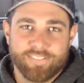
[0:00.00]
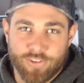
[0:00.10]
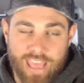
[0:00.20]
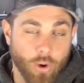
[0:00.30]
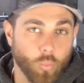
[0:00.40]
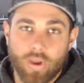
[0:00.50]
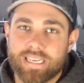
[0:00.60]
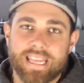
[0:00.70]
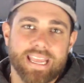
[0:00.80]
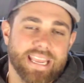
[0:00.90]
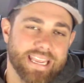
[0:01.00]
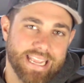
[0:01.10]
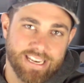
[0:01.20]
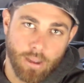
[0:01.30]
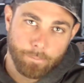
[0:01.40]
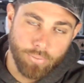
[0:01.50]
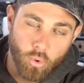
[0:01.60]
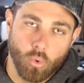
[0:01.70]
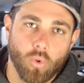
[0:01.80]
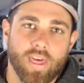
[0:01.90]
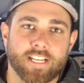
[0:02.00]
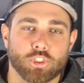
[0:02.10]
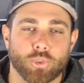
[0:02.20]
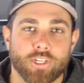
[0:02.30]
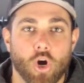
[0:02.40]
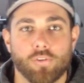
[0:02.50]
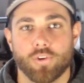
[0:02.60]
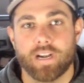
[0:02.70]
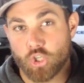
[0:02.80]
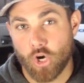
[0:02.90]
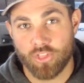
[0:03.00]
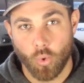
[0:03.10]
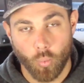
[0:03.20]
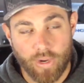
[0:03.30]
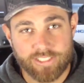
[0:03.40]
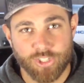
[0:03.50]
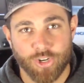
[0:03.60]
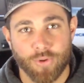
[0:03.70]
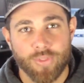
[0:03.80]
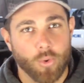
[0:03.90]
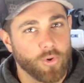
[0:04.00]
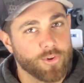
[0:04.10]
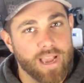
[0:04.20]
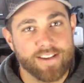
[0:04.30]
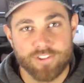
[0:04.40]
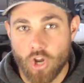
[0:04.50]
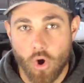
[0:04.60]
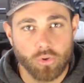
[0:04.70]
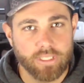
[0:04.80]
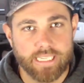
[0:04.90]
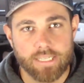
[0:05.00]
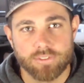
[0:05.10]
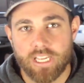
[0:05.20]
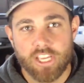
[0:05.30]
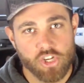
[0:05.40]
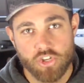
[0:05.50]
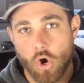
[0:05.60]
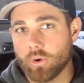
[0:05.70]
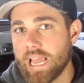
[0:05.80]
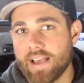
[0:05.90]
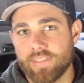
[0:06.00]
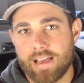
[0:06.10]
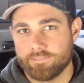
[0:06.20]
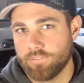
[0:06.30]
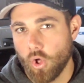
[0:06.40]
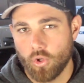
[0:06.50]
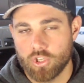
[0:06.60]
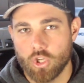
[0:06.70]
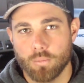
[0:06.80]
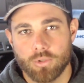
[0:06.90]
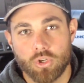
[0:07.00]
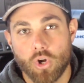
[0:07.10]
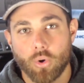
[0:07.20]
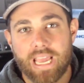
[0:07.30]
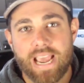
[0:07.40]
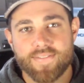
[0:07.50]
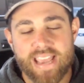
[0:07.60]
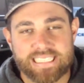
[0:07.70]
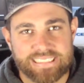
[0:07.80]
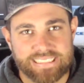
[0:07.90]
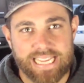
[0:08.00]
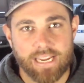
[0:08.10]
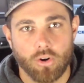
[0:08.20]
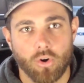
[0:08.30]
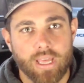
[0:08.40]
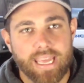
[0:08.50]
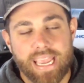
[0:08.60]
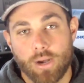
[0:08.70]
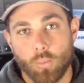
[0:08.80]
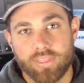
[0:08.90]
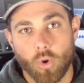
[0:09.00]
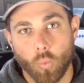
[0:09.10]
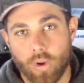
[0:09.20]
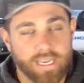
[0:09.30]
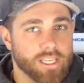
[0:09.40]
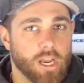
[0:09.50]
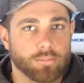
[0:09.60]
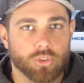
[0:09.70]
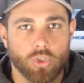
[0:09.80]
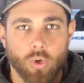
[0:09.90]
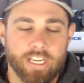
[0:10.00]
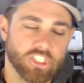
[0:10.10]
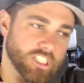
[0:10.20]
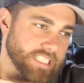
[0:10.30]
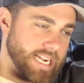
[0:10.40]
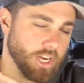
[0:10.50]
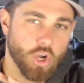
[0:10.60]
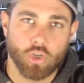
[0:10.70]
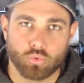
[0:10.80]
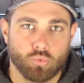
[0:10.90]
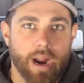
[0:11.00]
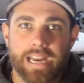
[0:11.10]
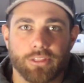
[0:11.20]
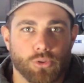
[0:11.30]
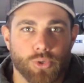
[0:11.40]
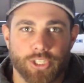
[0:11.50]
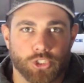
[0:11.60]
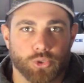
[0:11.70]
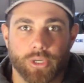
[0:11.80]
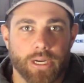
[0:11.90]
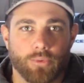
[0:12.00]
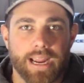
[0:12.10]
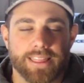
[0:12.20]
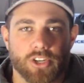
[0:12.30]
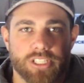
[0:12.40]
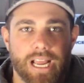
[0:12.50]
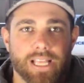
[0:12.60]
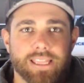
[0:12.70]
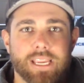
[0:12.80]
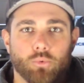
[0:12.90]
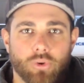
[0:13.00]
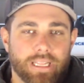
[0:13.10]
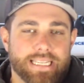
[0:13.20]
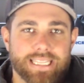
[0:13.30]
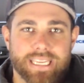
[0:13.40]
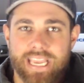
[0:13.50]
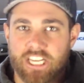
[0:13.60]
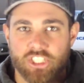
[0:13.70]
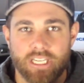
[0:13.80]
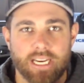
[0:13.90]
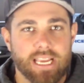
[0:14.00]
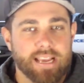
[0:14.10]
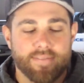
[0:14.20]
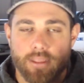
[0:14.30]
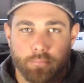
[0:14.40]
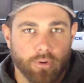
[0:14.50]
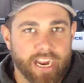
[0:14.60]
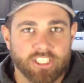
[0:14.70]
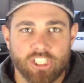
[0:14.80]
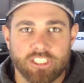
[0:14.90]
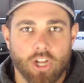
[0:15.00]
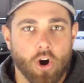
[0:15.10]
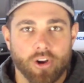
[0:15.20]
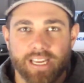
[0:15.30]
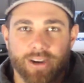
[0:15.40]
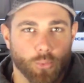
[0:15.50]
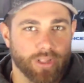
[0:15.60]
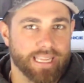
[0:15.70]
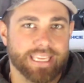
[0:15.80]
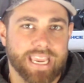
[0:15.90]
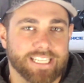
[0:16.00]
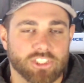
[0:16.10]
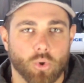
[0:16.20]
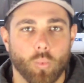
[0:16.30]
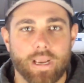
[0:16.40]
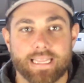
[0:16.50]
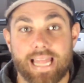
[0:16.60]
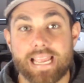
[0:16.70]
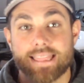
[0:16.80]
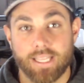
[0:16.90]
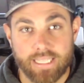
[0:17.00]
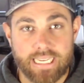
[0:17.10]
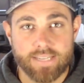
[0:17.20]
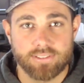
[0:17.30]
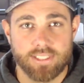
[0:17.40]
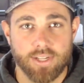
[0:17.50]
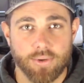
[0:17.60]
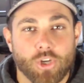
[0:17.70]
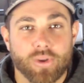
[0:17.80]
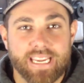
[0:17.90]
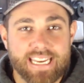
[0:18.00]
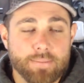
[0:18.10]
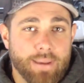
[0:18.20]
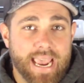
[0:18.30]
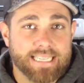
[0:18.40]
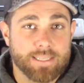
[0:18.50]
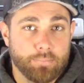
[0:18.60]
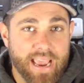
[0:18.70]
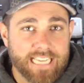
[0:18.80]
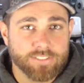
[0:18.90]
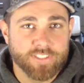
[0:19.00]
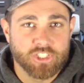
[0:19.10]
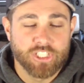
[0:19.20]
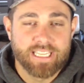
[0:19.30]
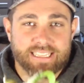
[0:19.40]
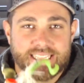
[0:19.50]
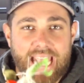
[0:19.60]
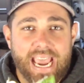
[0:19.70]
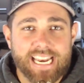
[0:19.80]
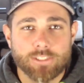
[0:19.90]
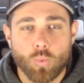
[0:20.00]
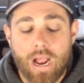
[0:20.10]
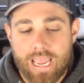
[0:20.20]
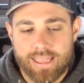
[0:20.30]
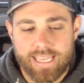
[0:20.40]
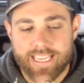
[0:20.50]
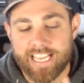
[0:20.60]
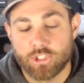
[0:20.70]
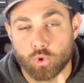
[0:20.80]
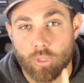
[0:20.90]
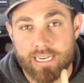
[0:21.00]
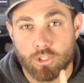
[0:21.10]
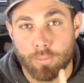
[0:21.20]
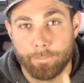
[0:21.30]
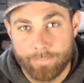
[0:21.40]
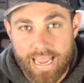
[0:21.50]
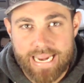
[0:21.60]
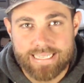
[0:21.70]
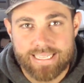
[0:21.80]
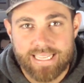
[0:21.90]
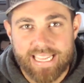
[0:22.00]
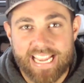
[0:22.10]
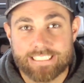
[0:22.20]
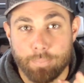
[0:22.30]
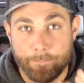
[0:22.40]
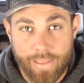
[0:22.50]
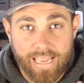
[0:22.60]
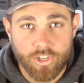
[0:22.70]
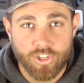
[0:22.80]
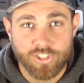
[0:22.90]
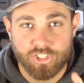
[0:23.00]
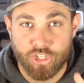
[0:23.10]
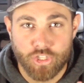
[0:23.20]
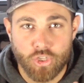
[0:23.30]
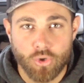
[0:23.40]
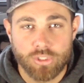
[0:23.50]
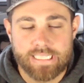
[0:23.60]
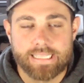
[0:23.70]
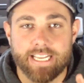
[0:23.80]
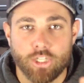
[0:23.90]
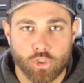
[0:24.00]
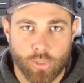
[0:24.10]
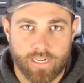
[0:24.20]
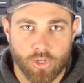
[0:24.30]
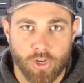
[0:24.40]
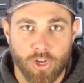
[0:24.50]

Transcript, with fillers: for that wind to hit and to pull that tree over. Now, during the winter, when you have no leaves, you don't have that volume. You don't have that sail. And when the wind comes through, it just kind of goes right through the tree, right? There's nothing really to catch it. The branches aren't gonna really catch the wind like the leaves do. So getting back to bass fishing, that is why I think a trailer bait is better to use than a trailer